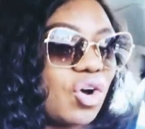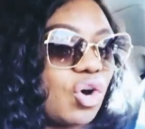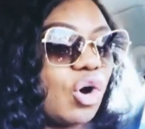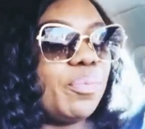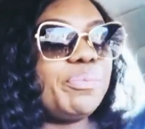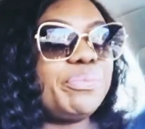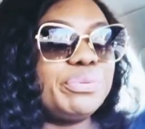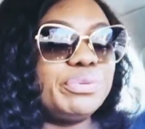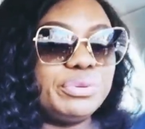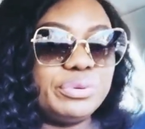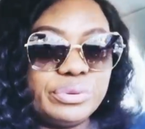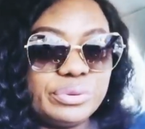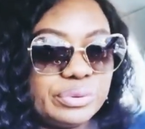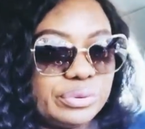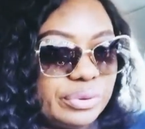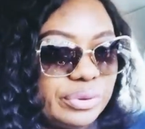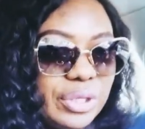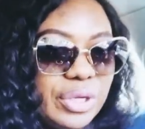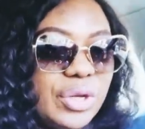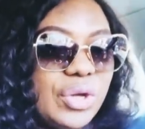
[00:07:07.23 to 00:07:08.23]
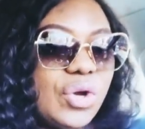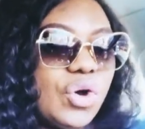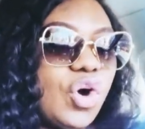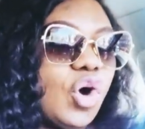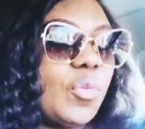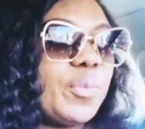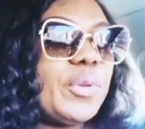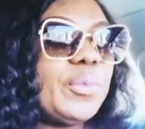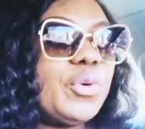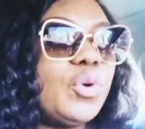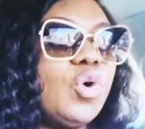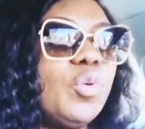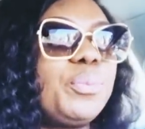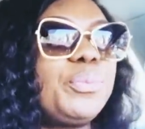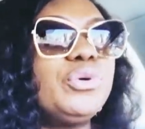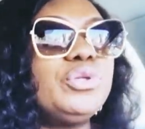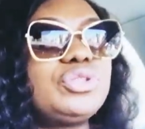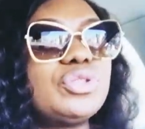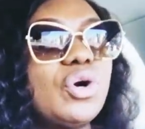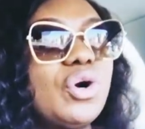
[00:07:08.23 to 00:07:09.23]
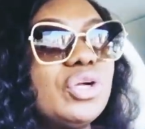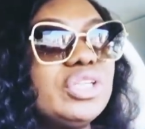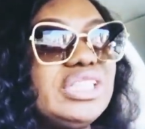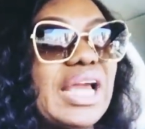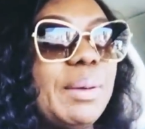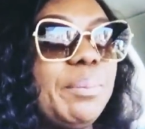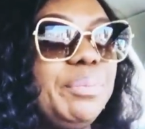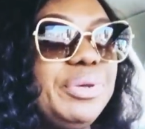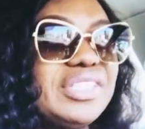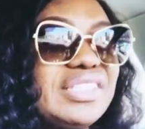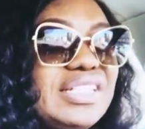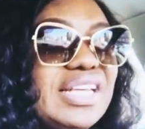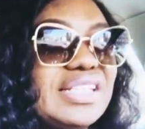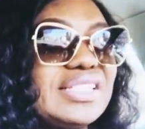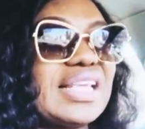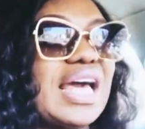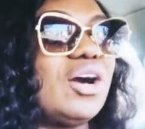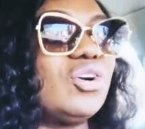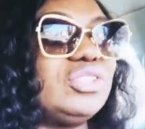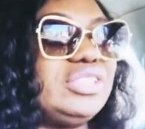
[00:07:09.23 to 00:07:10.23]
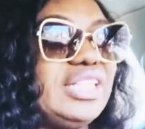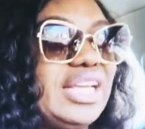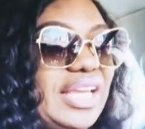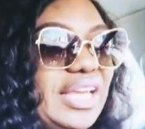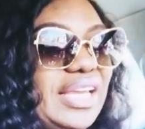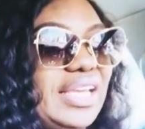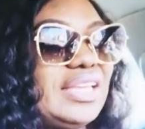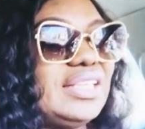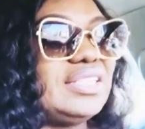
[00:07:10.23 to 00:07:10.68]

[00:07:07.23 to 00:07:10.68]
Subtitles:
couple, or people who put all their business out there,